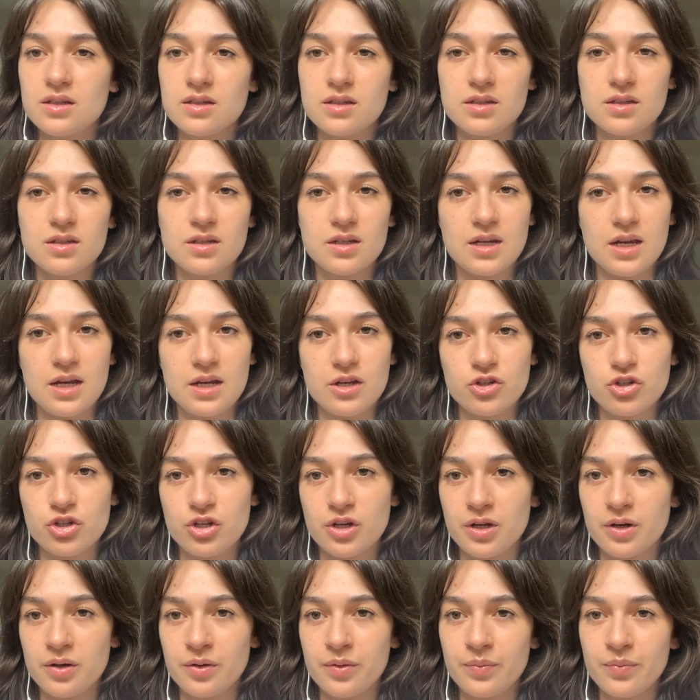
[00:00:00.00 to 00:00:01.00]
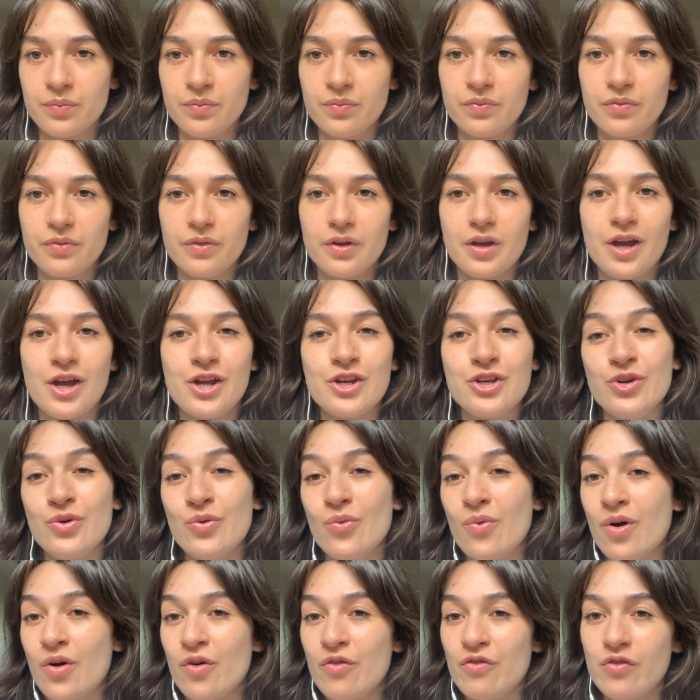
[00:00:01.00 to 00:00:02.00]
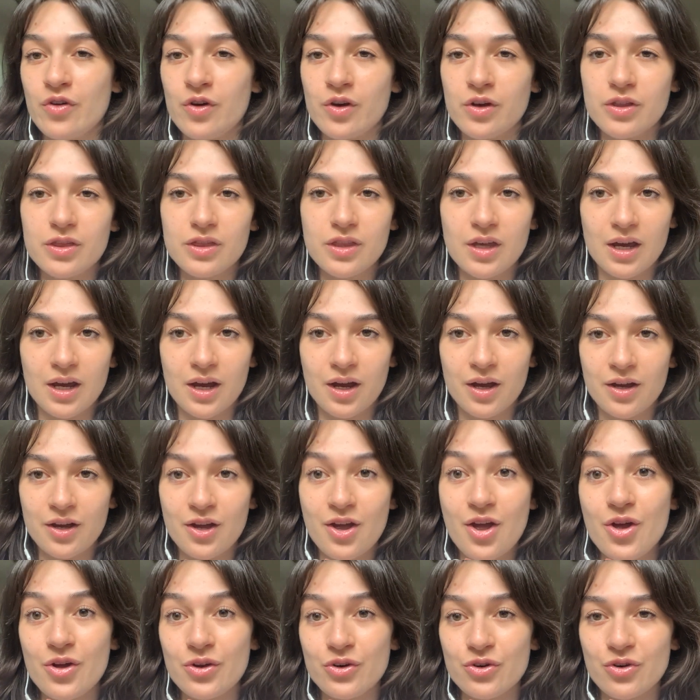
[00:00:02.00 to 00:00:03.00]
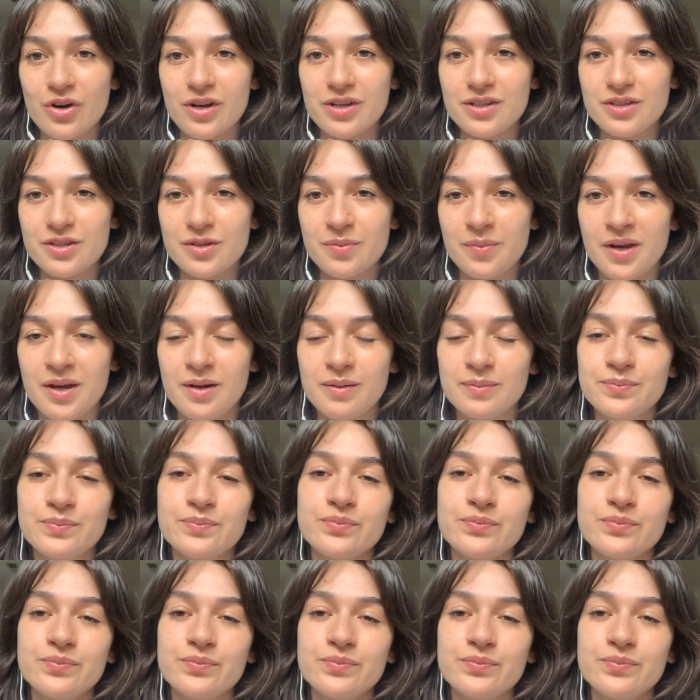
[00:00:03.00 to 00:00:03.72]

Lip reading: sedation, and you won't feel a thing, trust me.